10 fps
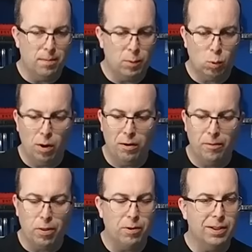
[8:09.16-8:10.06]
up 12
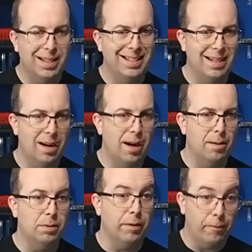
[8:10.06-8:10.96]
or 13
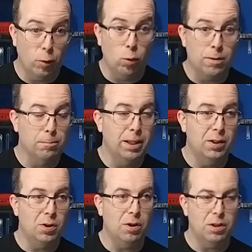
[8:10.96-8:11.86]
times, full complete
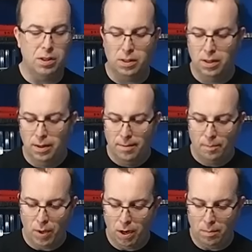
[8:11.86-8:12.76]
charges
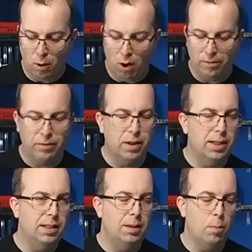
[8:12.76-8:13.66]
um, off of the
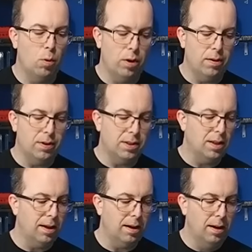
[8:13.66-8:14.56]
DC port on this
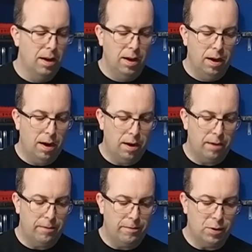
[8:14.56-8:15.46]
thing,
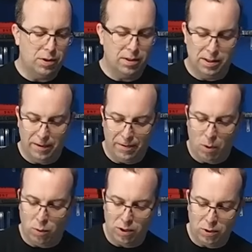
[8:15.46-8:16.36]
uh, versus if I
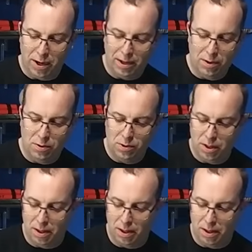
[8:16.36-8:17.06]
were to try to use